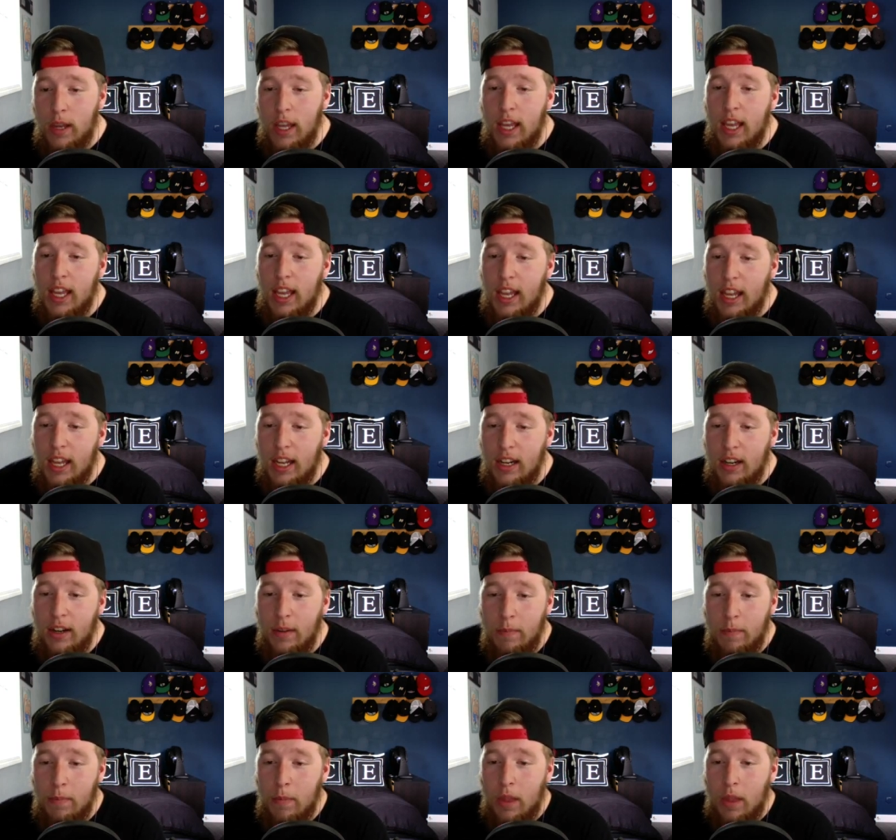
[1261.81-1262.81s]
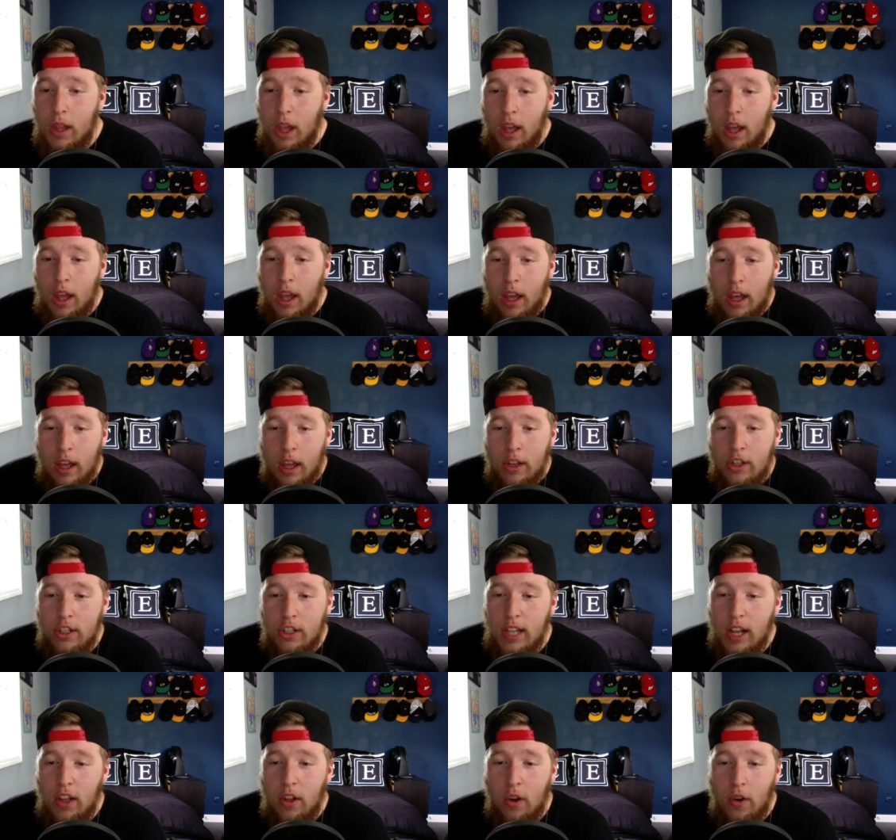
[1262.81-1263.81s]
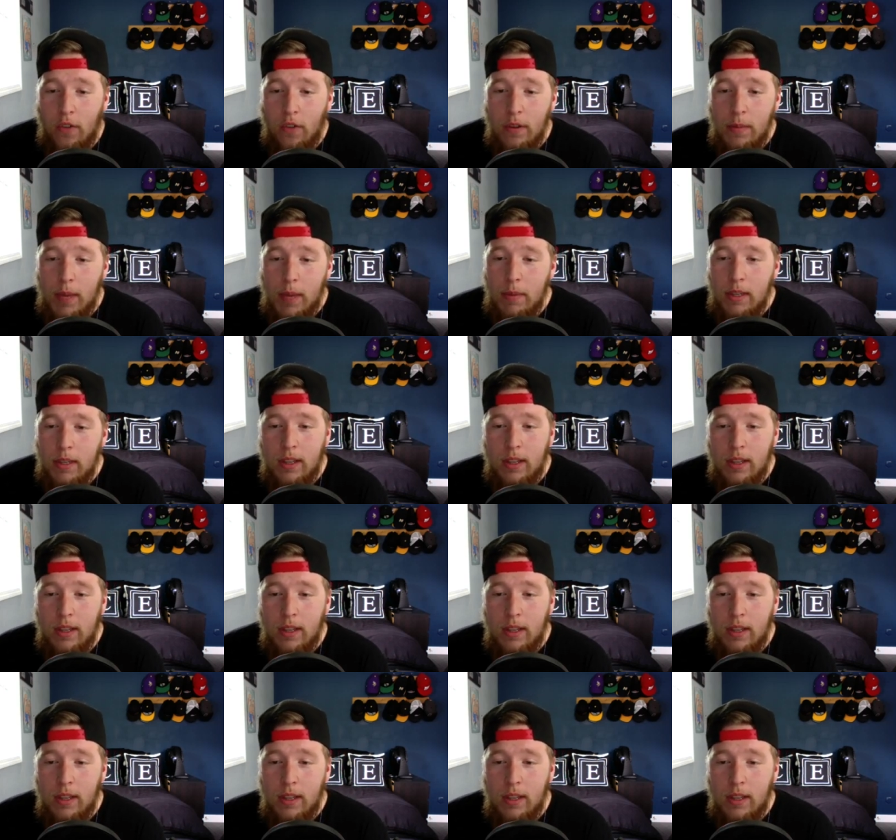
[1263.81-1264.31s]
And Giselle, hopefully maybe